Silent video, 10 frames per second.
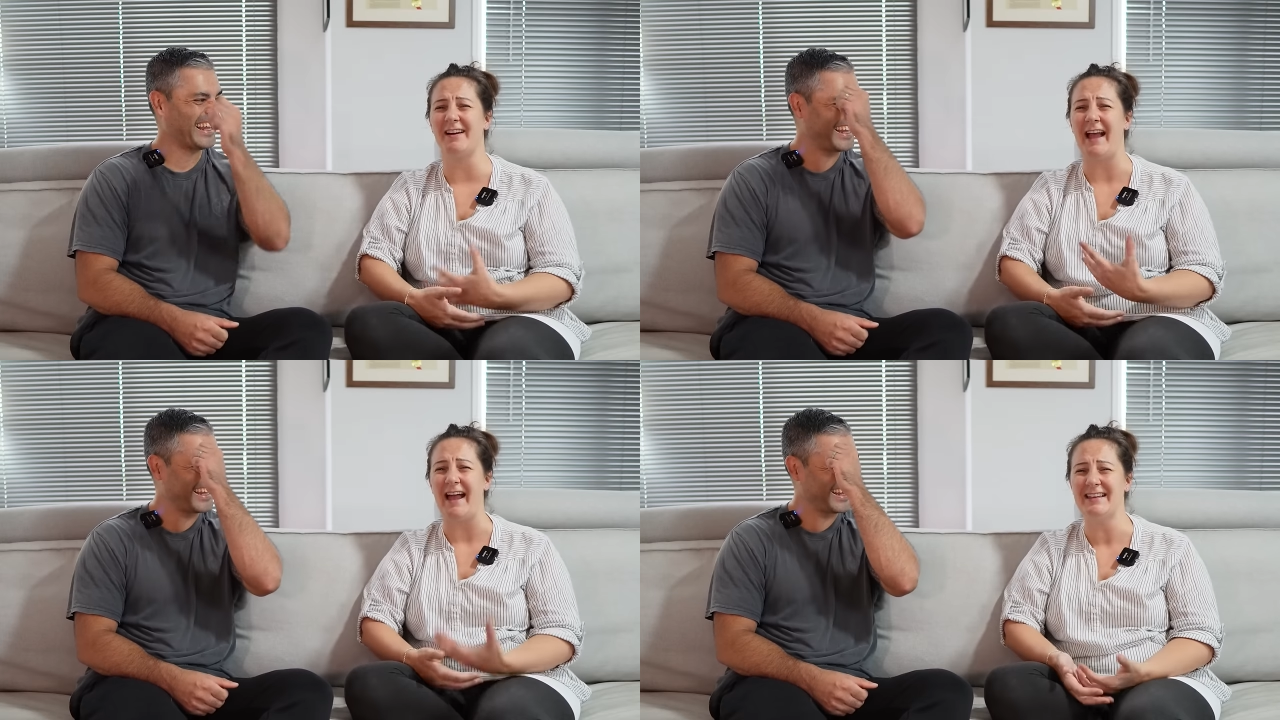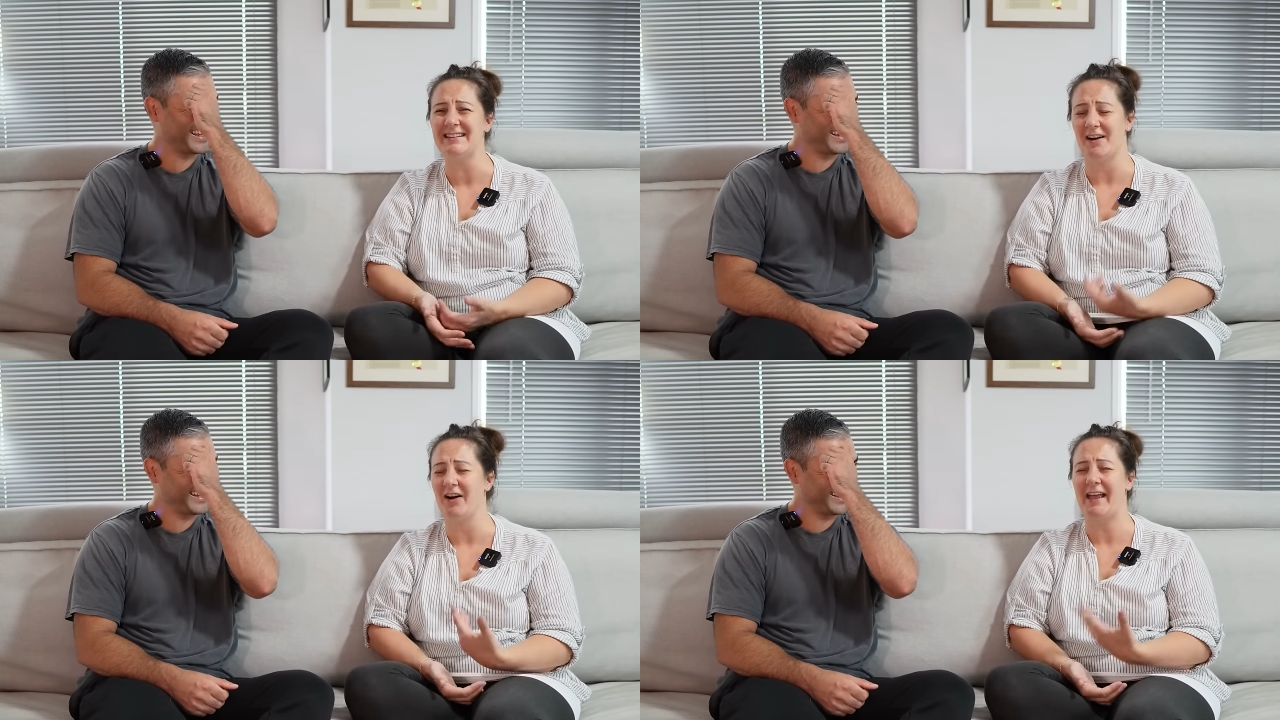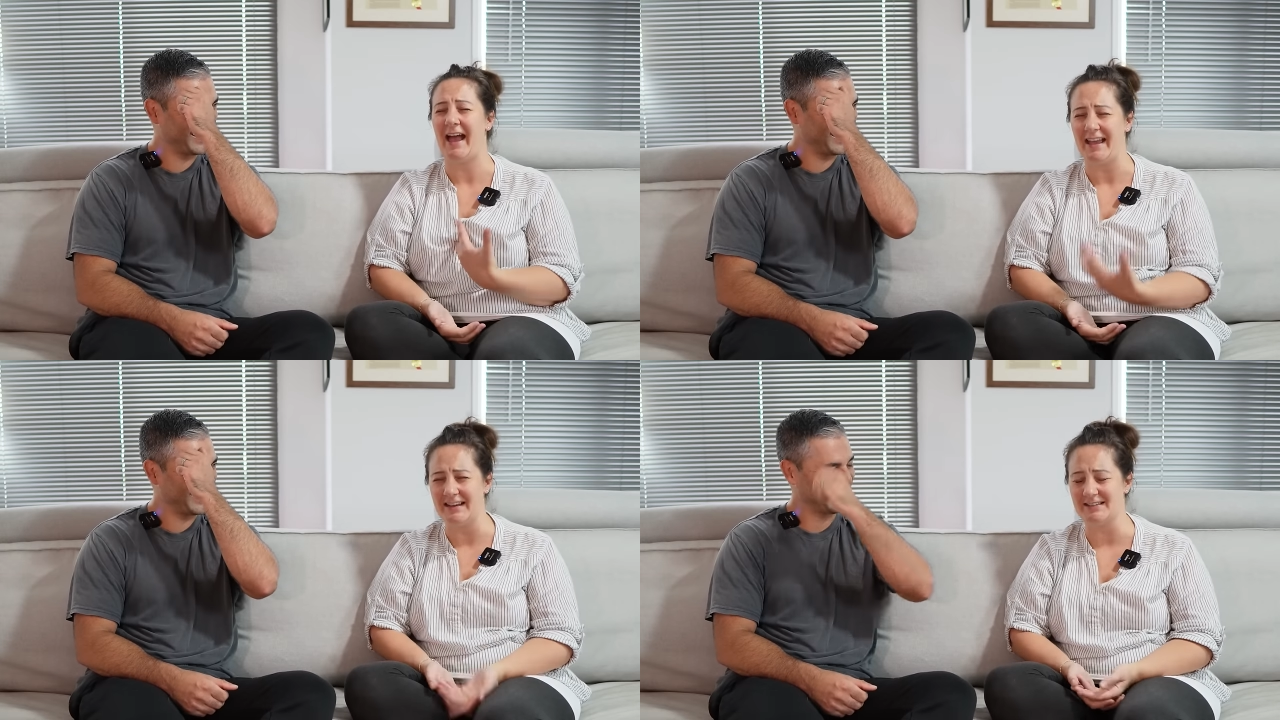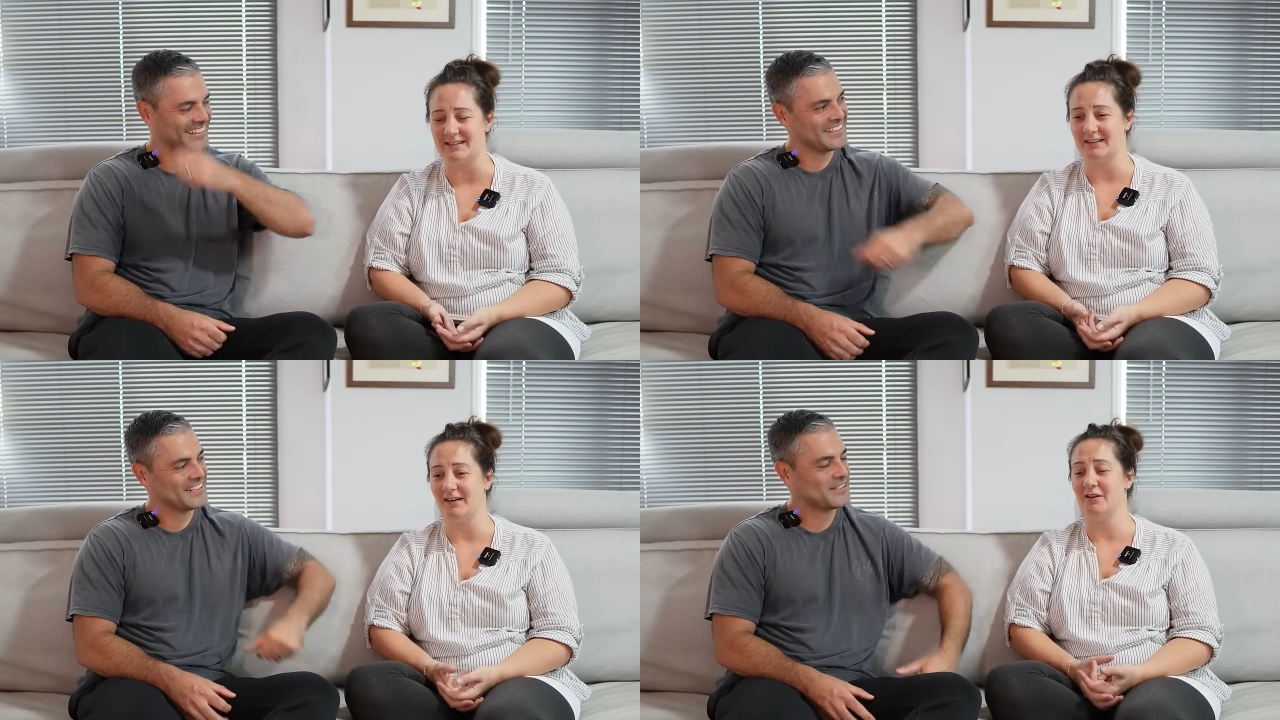Speaker 1: I hate, I hate
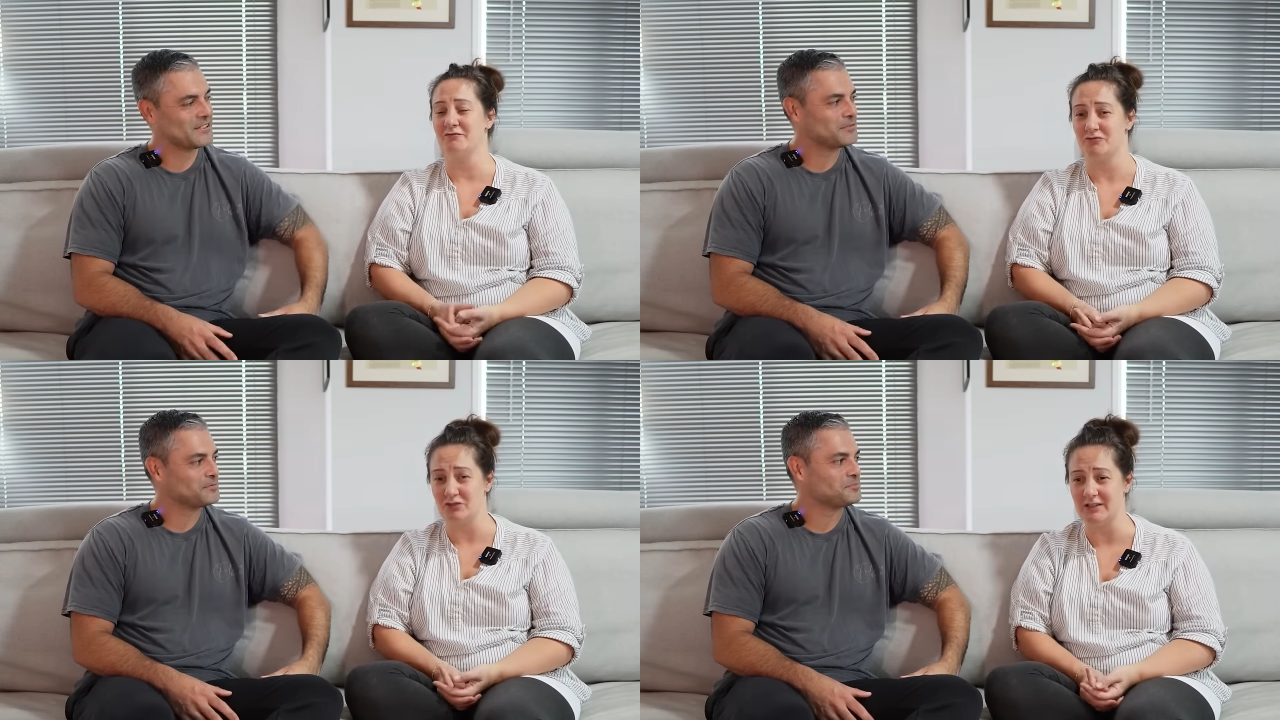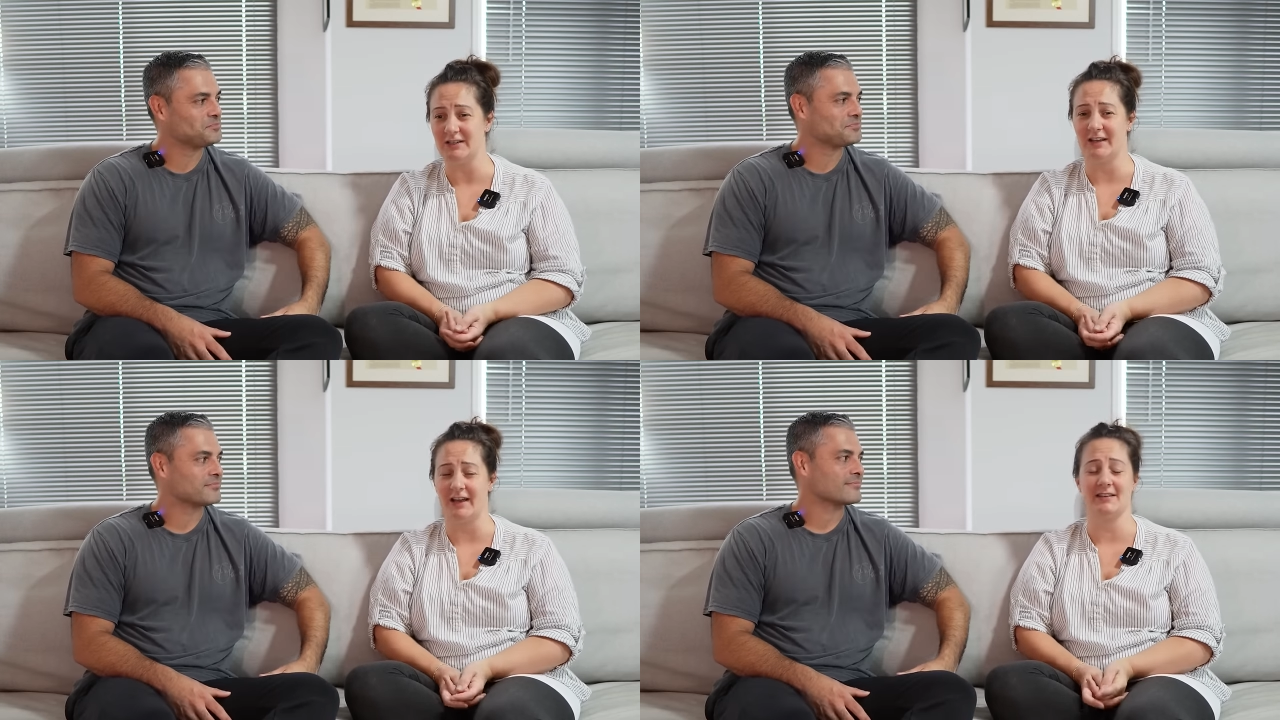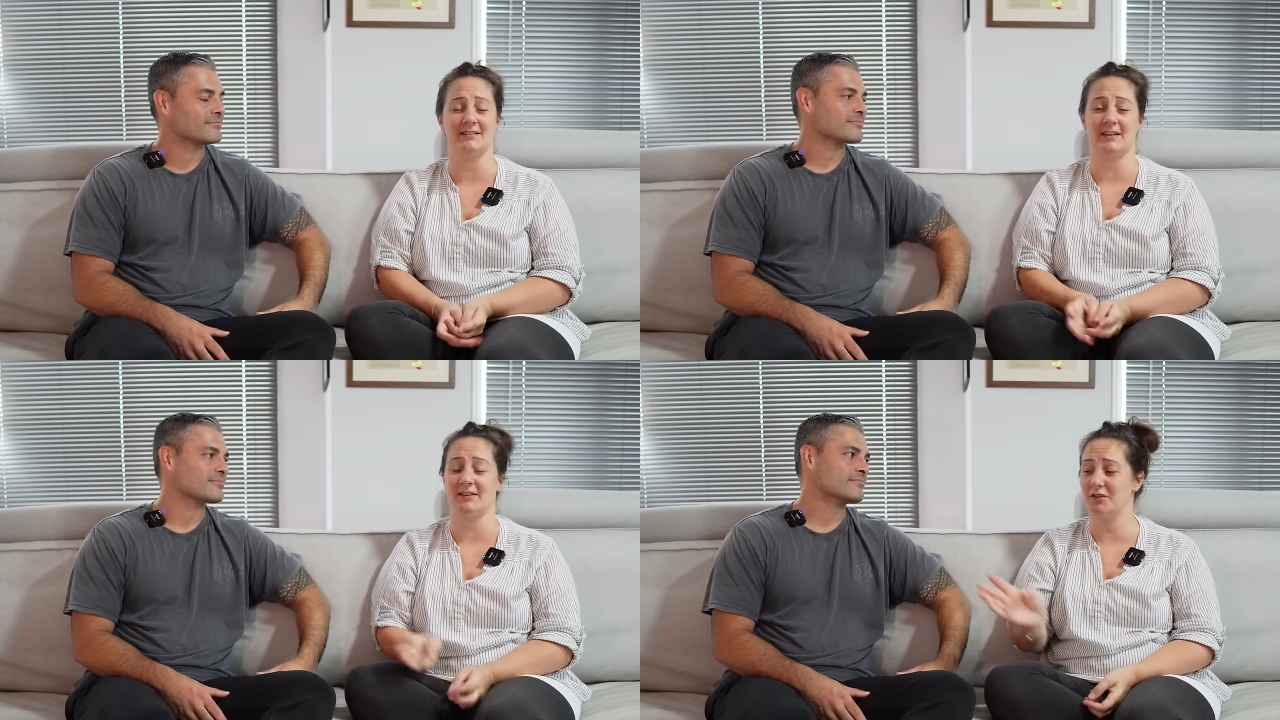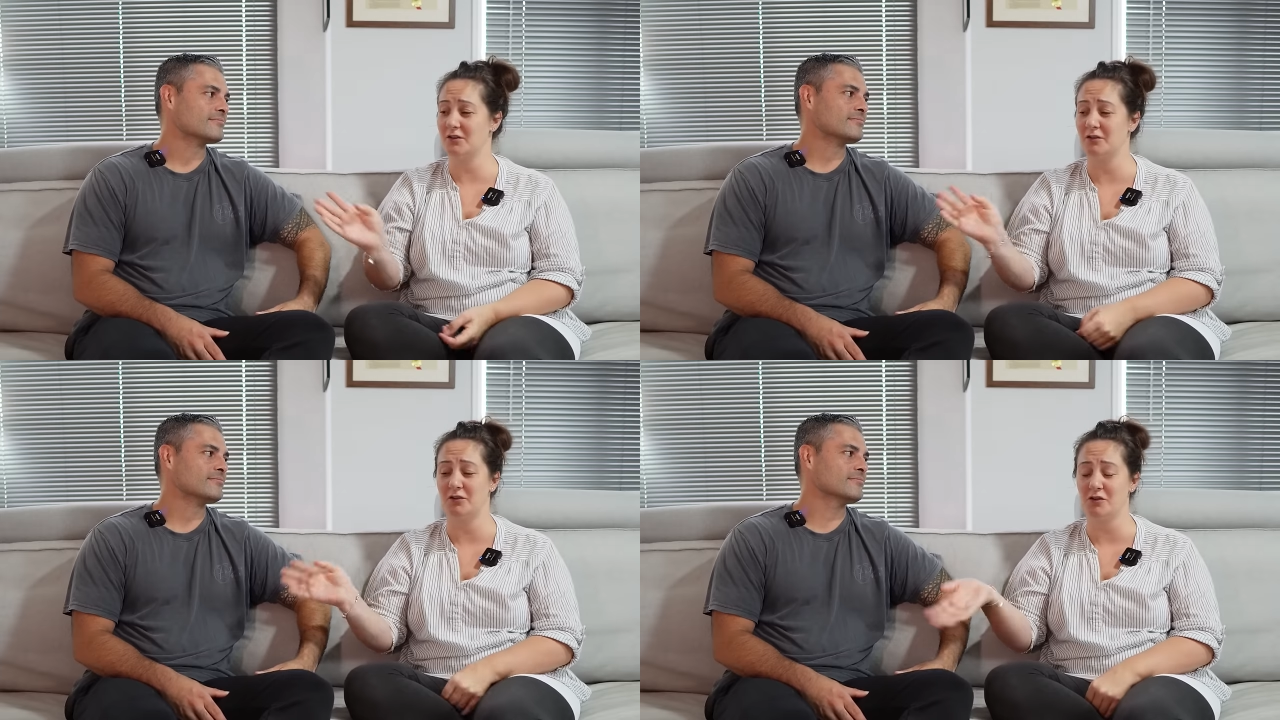it. I really hate it. You,
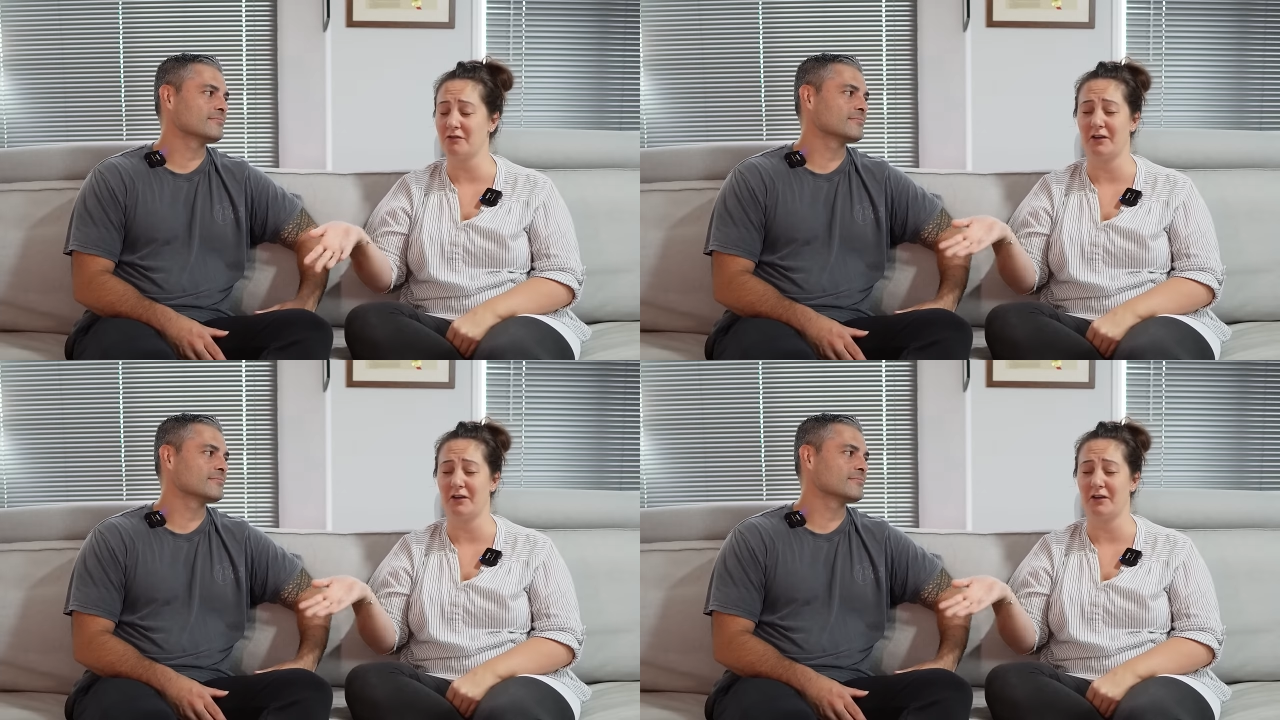you're